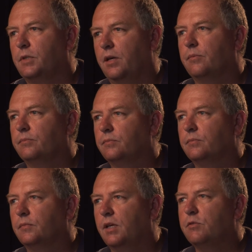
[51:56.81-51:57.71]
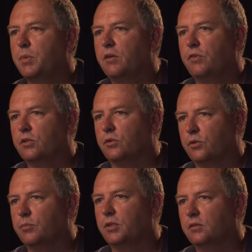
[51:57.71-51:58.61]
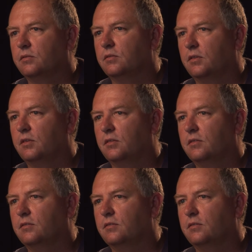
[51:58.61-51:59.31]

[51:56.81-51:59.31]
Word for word: yeah, it was beneficial to me. Yeah.